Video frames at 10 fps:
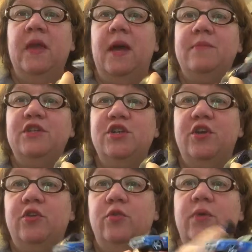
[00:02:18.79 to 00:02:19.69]
I'm going to show
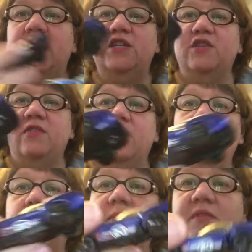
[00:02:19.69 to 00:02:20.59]
you each of them.
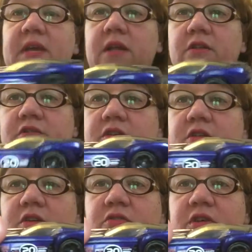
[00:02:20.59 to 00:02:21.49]
I'm going to get closer
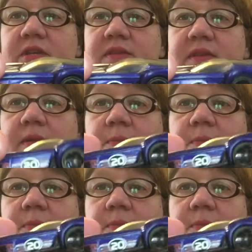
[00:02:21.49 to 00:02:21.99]
so you can see,